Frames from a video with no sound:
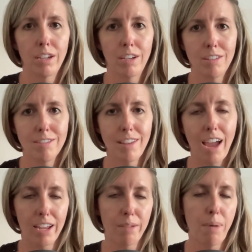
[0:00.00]

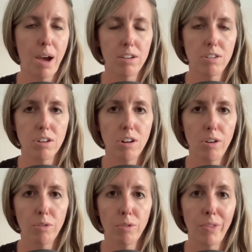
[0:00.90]
static posture all
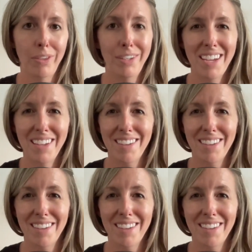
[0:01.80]
throughout the day.